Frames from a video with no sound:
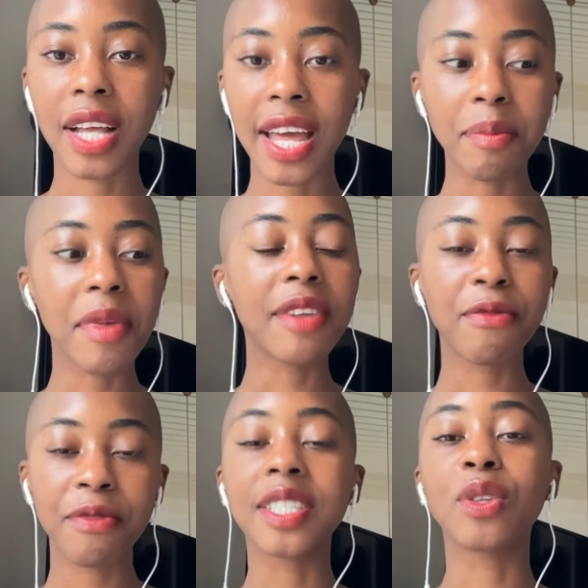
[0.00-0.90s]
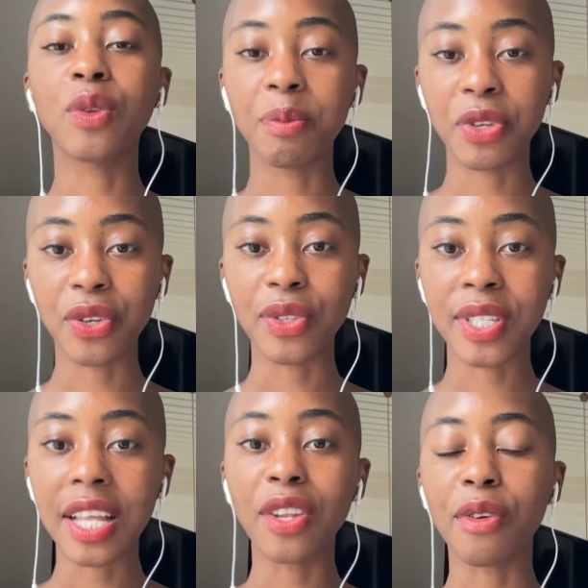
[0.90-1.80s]
And it meant physical
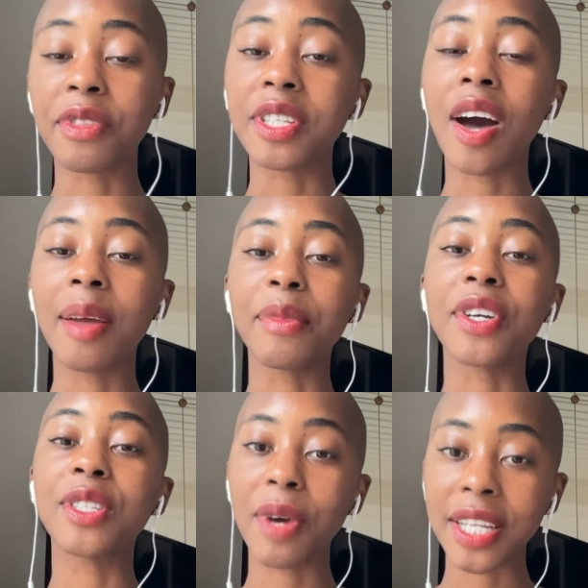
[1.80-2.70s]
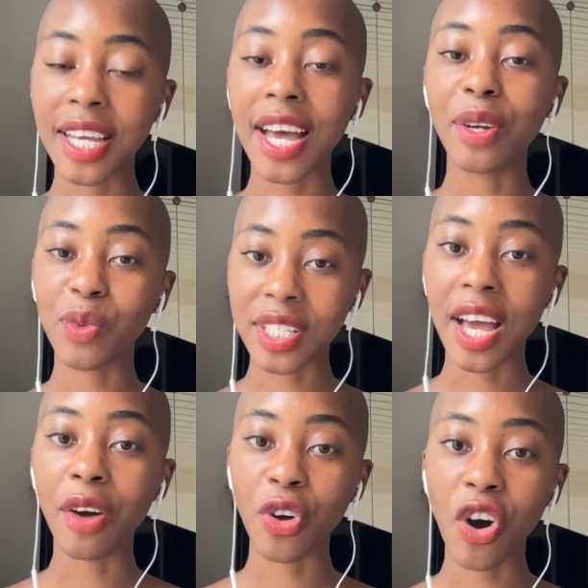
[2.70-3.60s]
abuse a lot of the time, because my dad was an
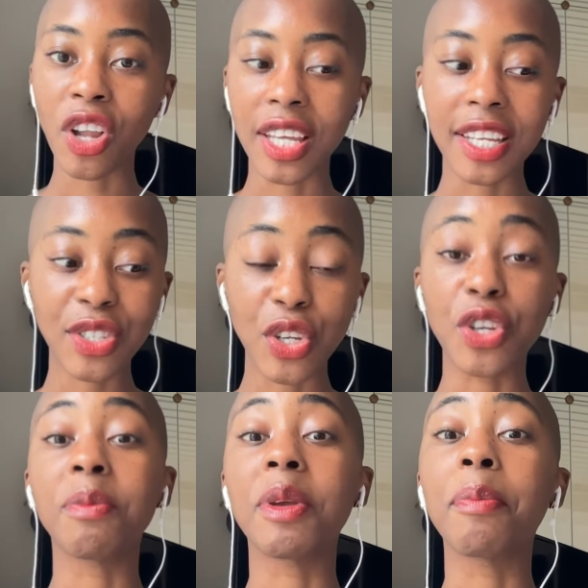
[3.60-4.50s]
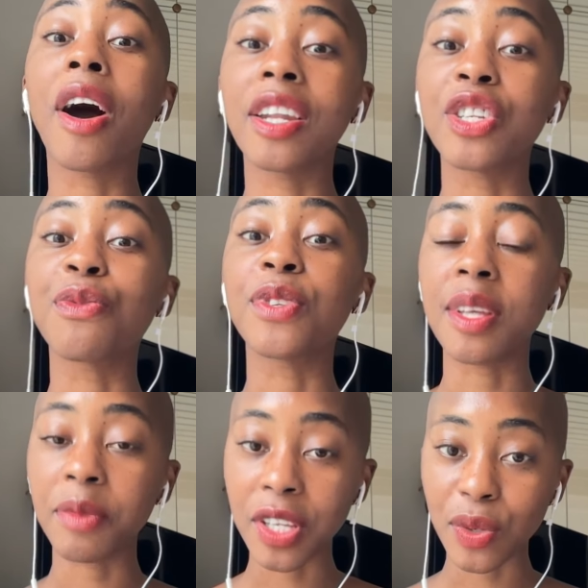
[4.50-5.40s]
alcoholic. So you could be punished for
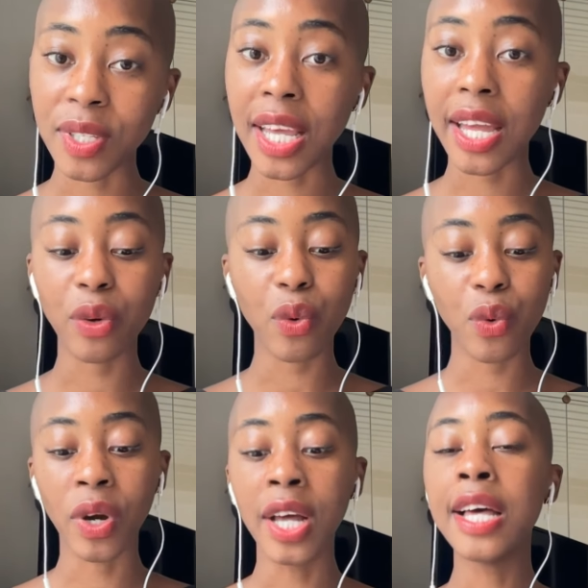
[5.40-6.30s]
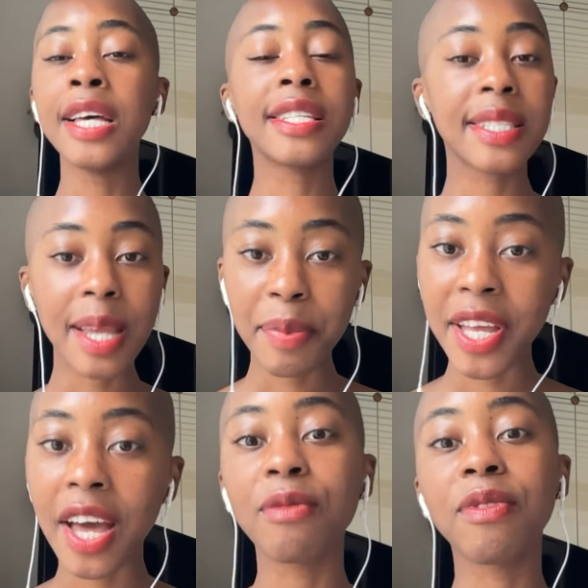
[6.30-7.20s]
something you say, or stepping
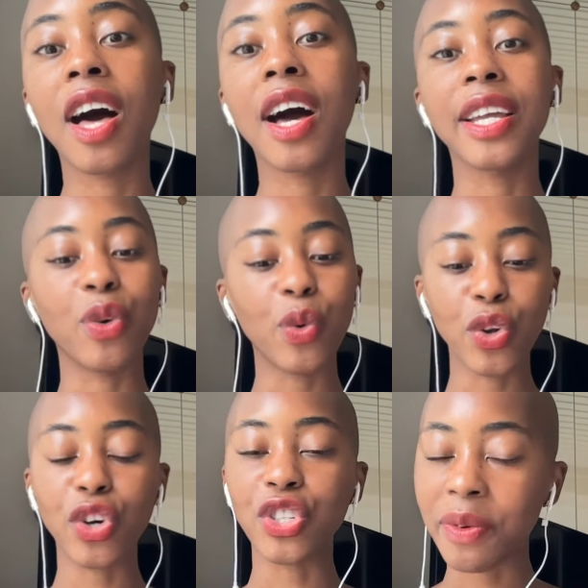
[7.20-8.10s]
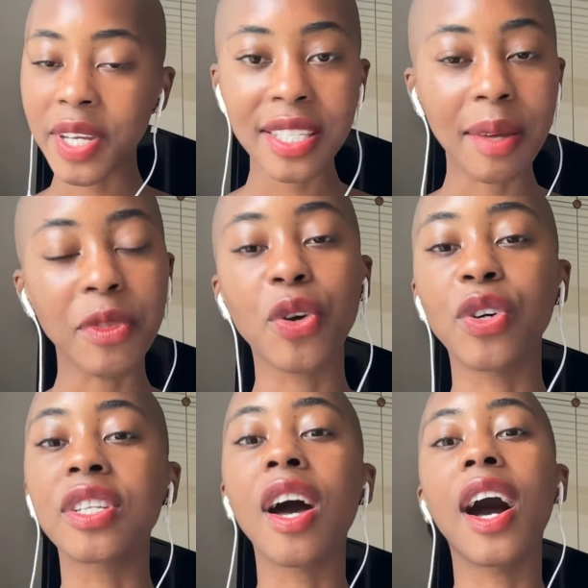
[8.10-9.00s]
out of line, or not doing something
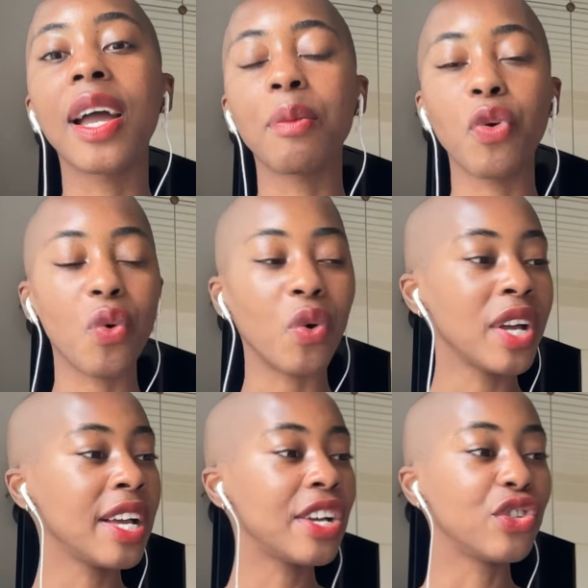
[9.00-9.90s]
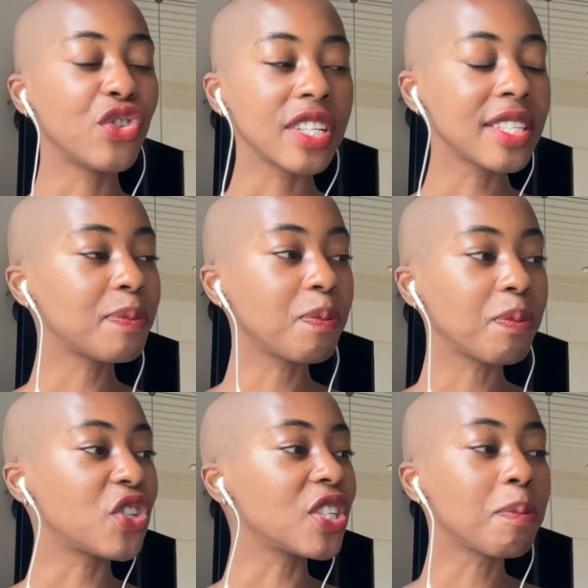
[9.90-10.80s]
on time, or just,
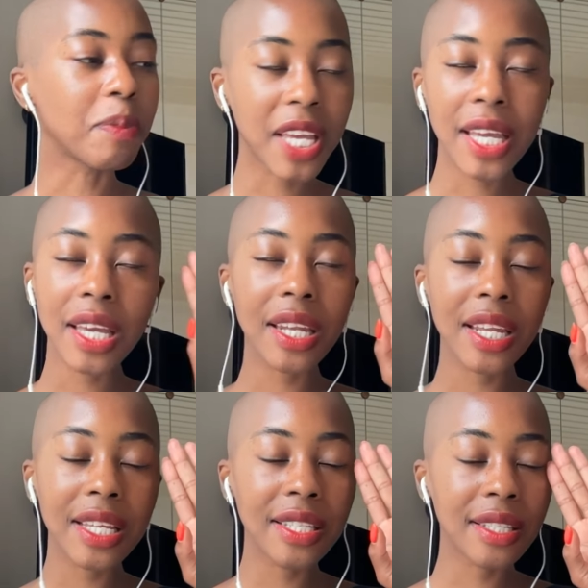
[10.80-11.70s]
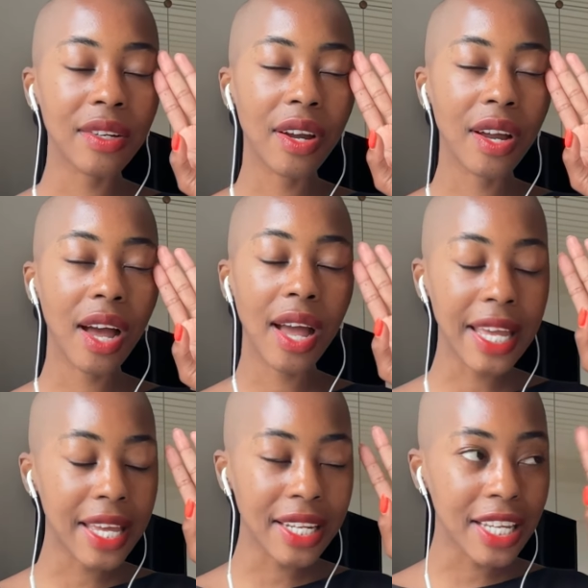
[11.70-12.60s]
just being in his
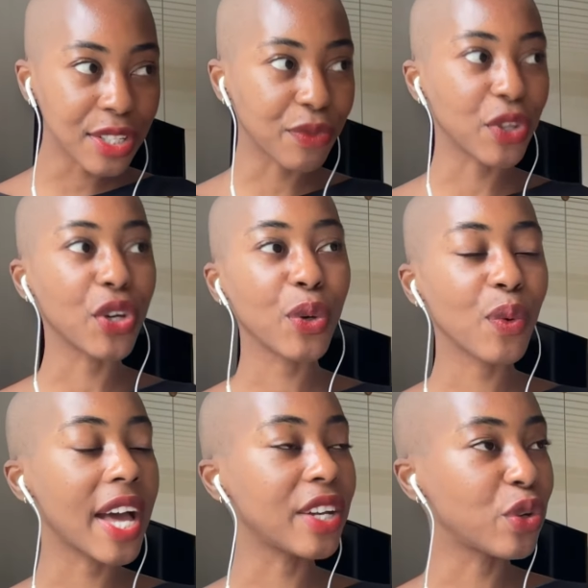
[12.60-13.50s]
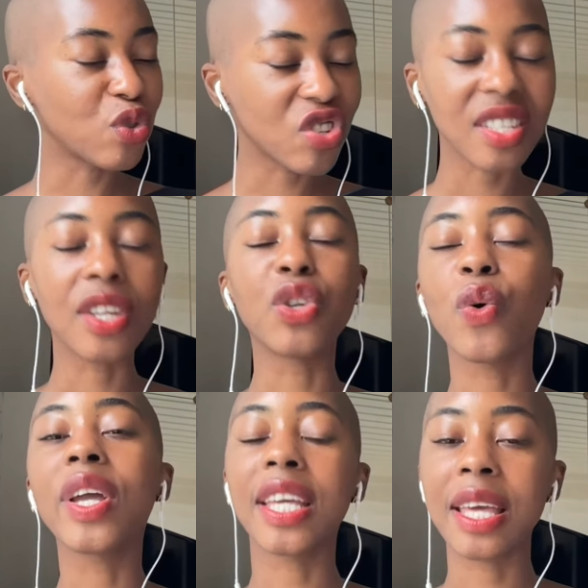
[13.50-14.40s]
in his view, and you're just
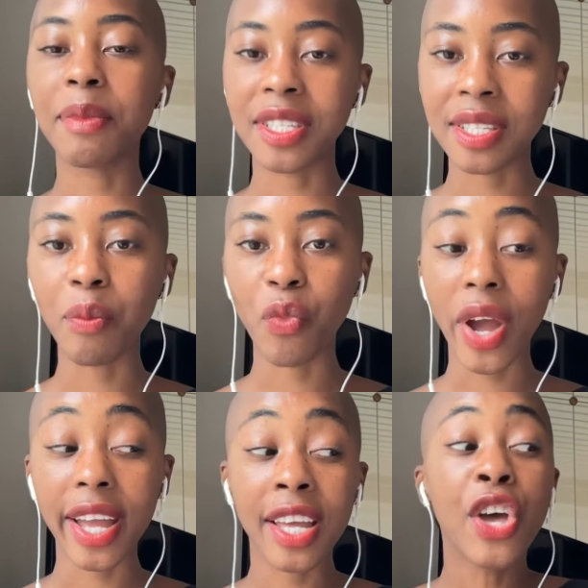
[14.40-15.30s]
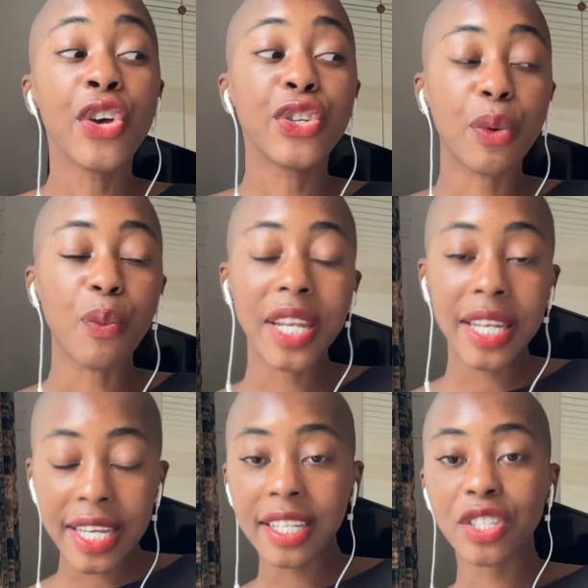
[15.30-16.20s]
annoying him in some way. So we
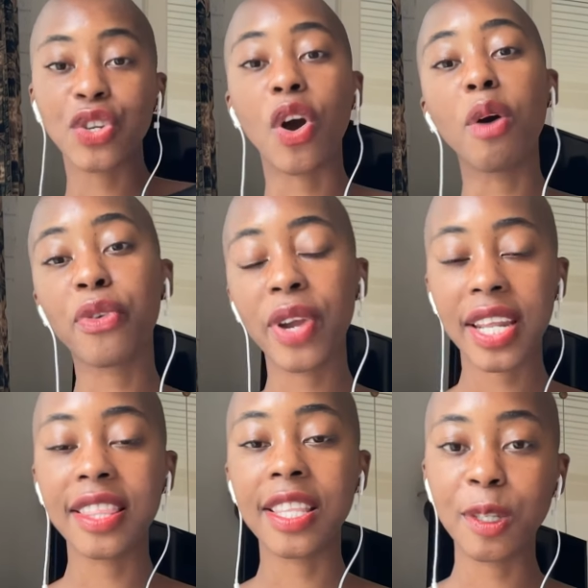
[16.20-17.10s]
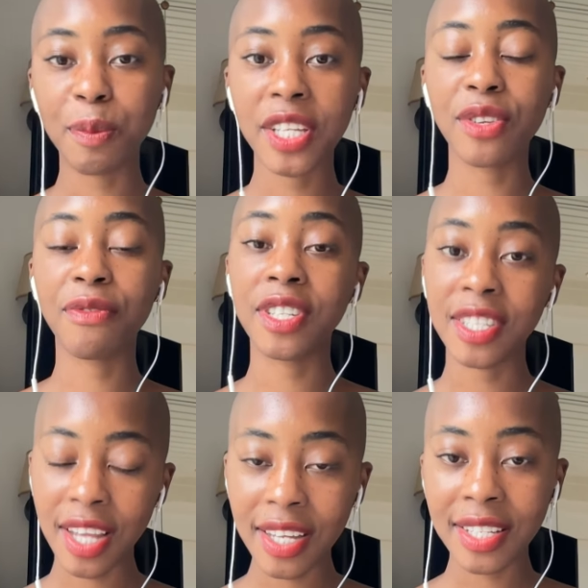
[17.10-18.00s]
needed to operate in this space of
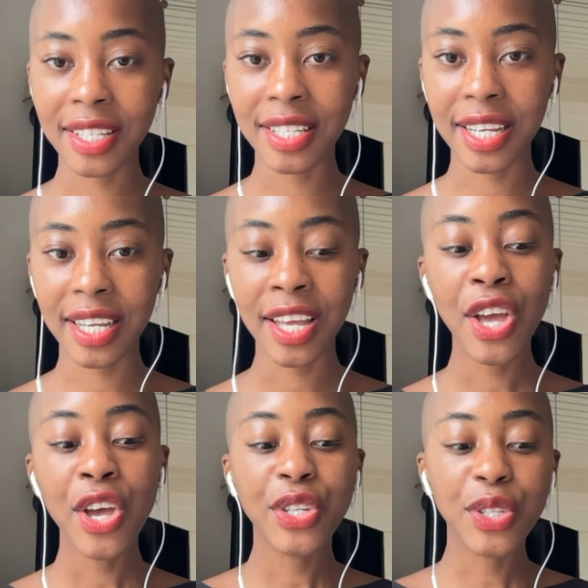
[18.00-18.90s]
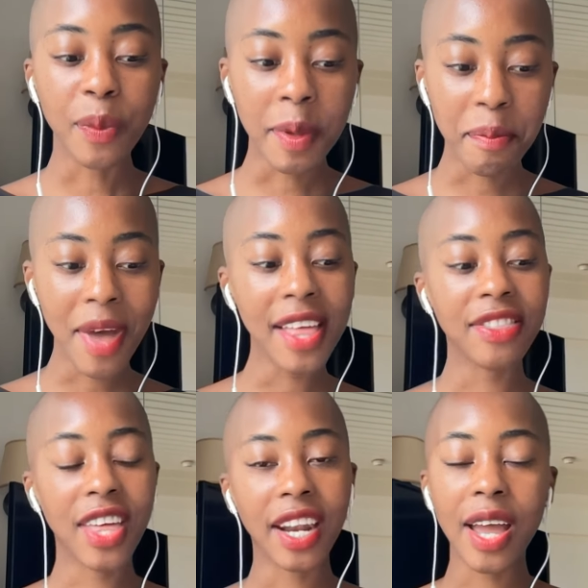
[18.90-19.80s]
uncertainty. So it
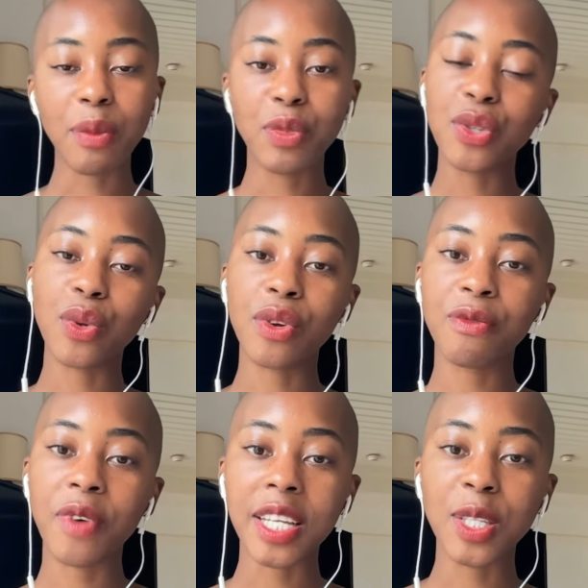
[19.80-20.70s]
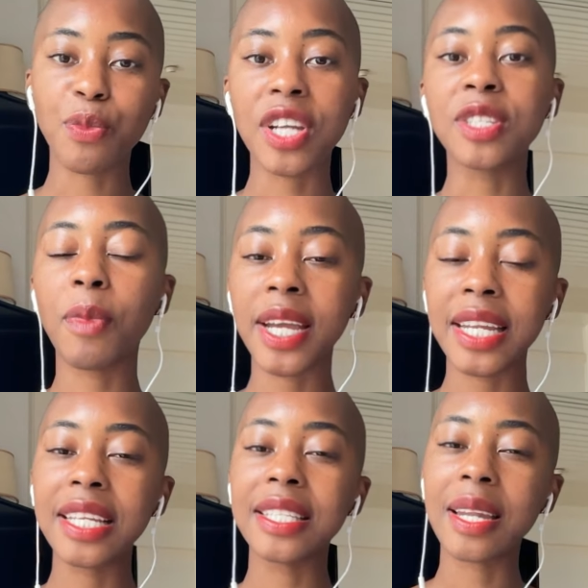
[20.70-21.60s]
meant that I would sort of express my
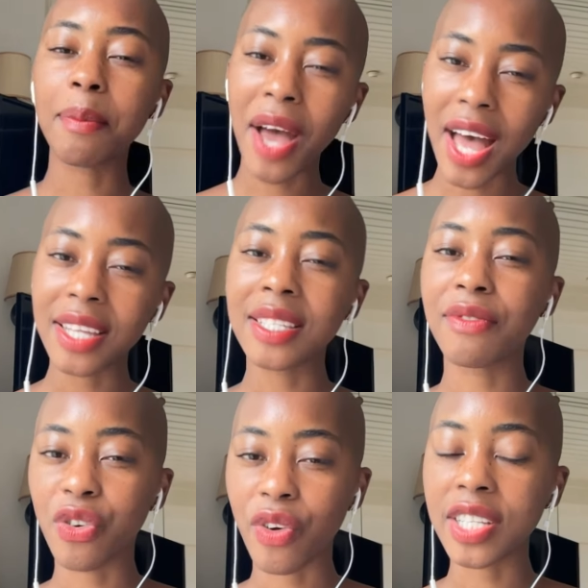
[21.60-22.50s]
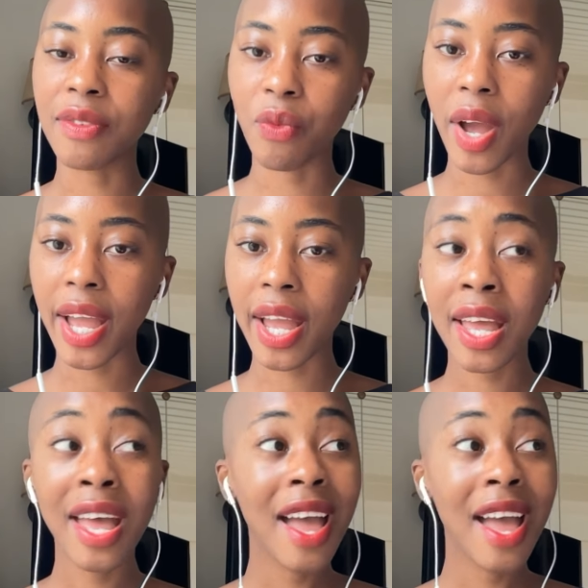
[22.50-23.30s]
needs in a passive aggressive way.